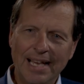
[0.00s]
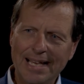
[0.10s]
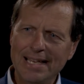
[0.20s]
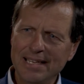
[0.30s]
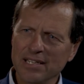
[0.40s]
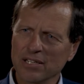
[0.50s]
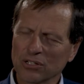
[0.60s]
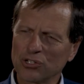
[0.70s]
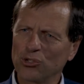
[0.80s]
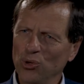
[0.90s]
8
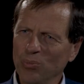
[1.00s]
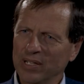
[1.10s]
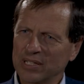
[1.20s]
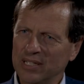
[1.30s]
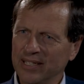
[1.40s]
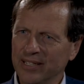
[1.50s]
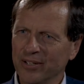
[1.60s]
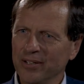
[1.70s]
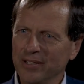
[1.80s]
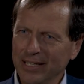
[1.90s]
years, 2 months
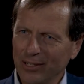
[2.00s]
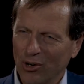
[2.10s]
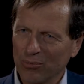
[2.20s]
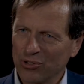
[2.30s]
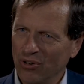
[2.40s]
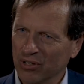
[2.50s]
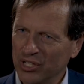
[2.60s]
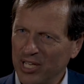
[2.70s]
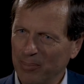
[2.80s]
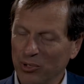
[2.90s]
later, Neil Armstrong
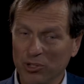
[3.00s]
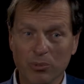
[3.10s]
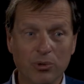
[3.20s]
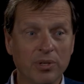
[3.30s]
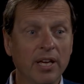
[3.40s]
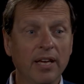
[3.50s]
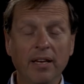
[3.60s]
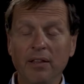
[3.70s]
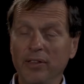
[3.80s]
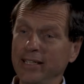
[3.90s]
stepped on the moon.
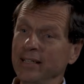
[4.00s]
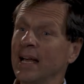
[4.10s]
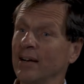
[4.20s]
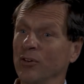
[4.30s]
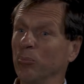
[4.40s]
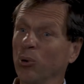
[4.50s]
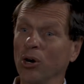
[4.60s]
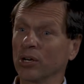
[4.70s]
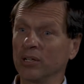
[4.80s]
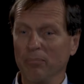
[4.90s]
They didn't have a
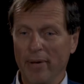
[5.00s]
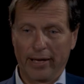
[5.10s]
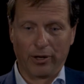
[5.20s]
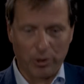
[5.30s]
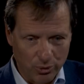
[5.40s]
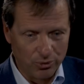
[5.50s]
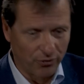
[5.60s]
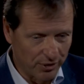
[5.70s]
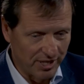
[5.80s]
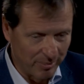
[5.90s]
book, Man on the Moon
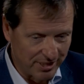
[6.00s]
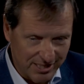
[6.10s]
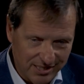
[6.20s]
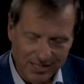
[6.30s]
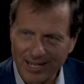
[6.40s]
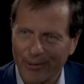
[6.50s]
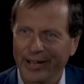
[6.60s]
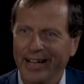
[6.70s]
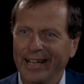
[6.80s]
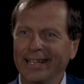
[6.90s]
for Dummies, this is how we're
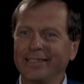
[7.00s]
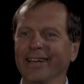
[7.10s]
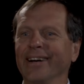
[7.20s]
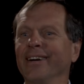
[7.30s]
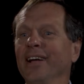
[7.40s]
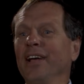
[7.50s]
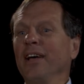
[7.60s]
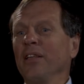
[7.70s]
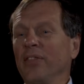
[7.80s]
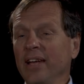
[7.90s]
gonna get there.
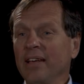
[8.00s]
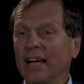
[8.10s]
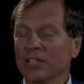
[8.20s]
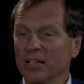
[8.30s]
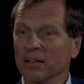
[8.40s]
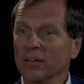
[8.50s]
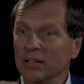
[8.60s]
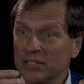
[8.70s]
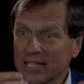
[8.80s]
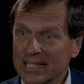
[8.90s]
They had to
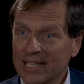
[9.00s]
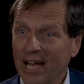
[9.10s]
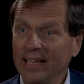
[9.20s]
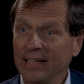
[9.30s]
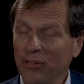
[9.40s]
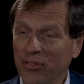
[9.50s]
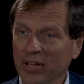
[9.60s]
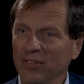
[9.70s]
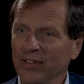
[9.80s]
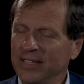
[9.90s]
design it,
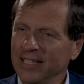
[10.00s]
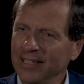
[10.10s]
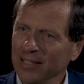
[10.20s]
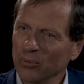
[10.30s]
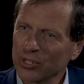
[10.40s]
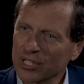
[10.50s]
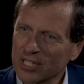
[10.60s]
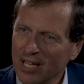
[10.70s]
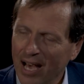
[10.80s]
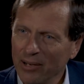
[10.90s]
think of it. They did it with
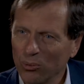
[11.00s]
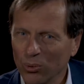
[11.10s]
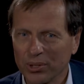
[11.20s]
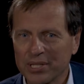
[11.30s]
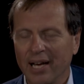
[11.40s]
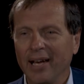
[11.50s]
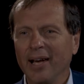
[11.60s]
slide rules. I